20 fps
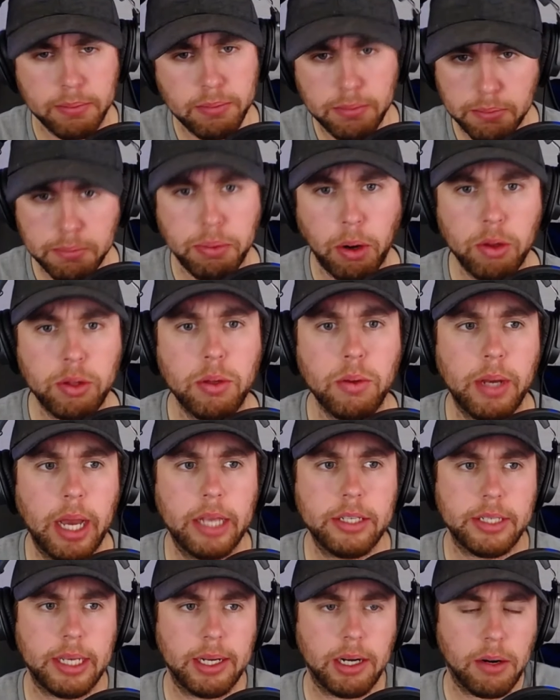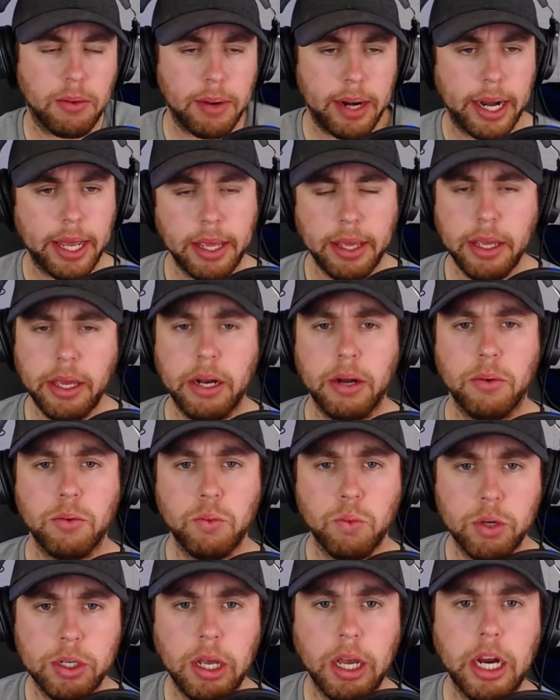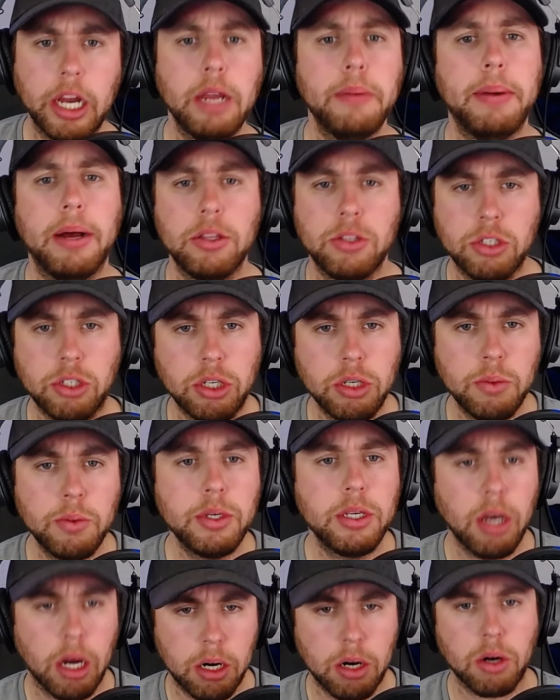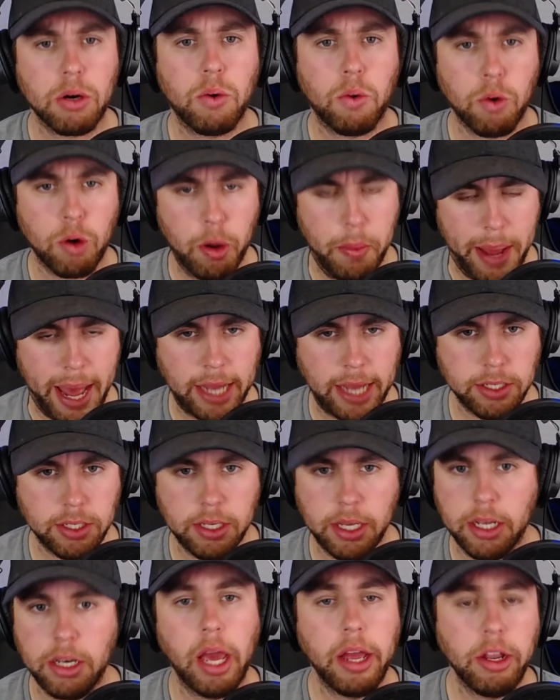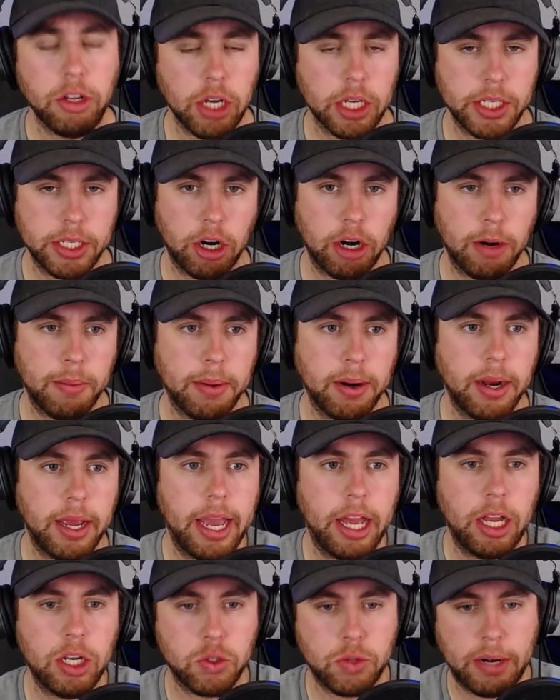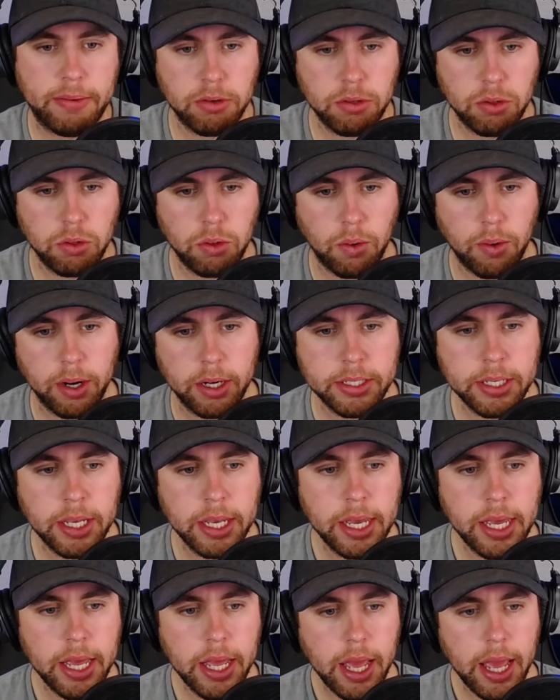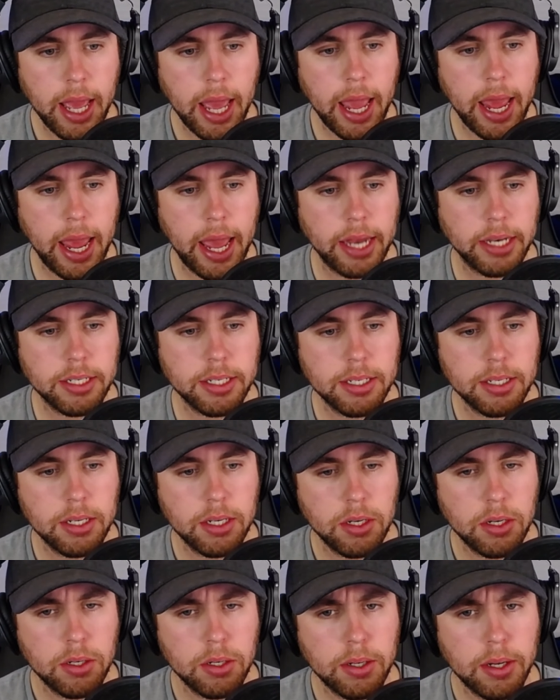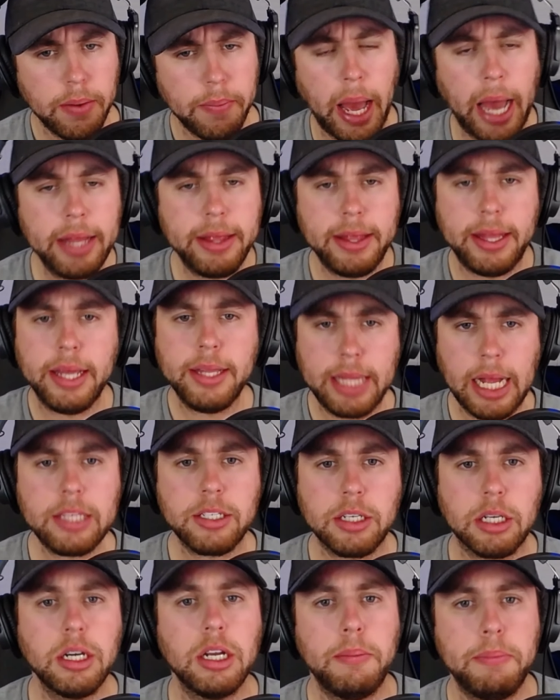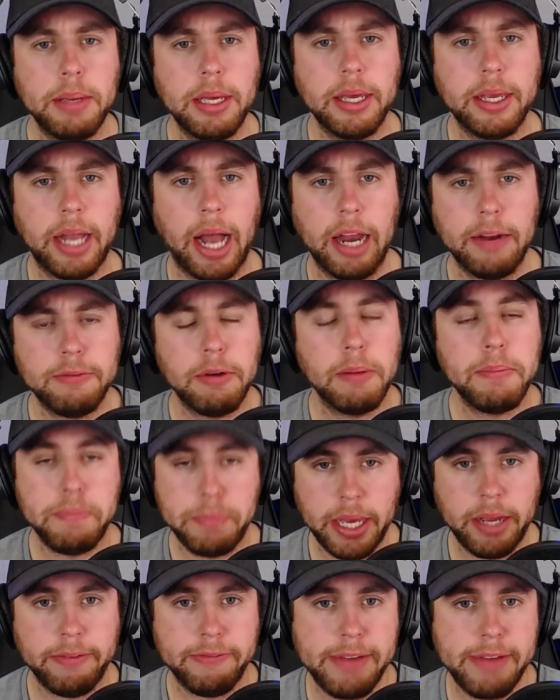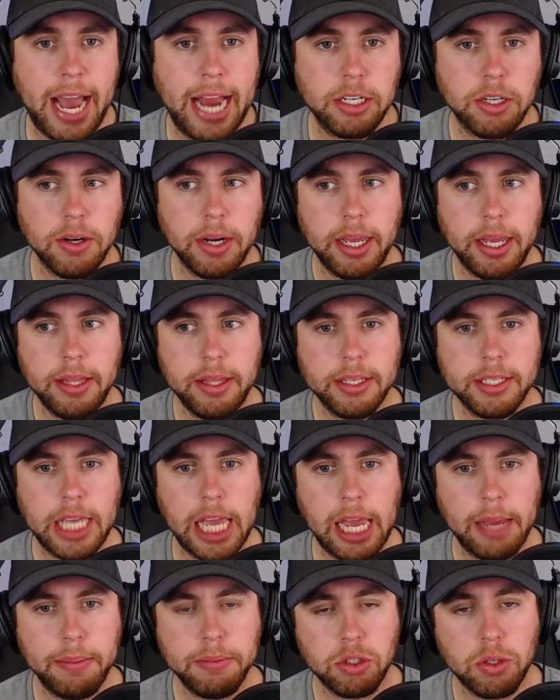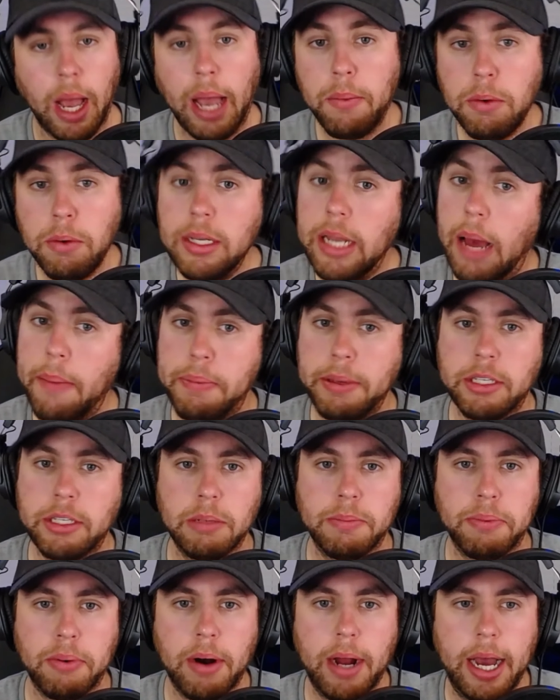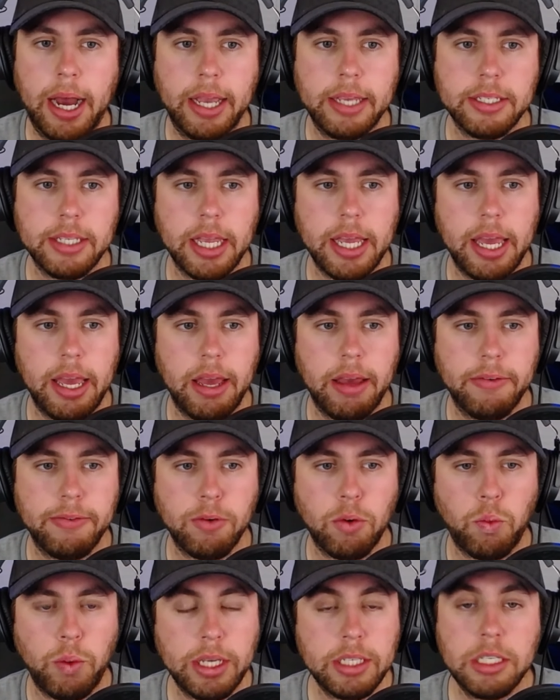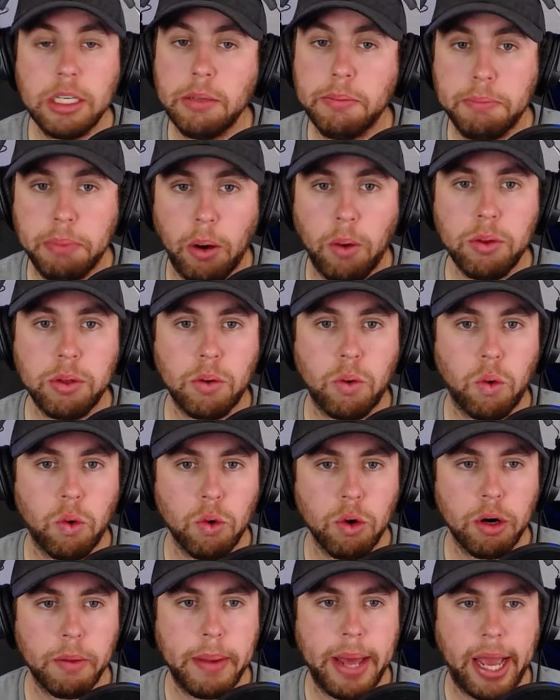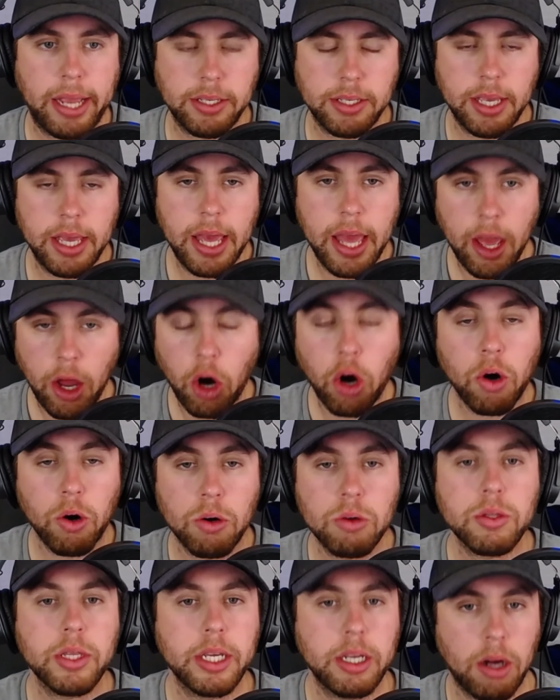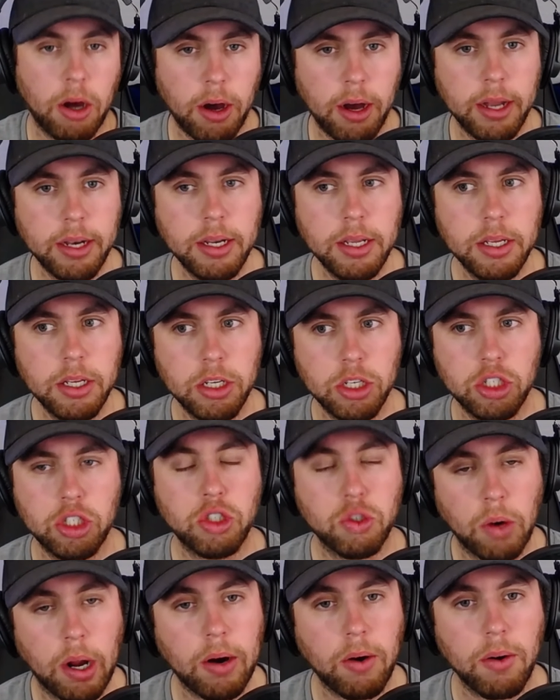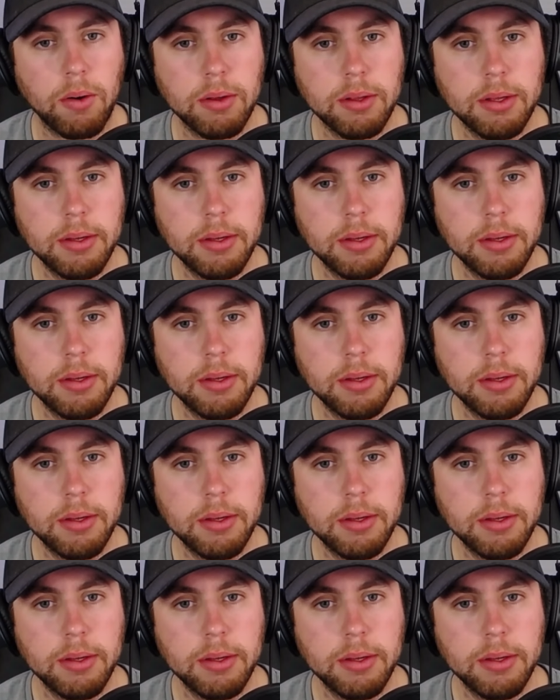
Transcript: both of you guys said already, you know, we're talking about two younger quarterbacks in Justin Herbert and Trevor Lawrence. And I think that's going to be kind of a big factor in this game. So I would not be surprised if we see both quarterbacks early on struggle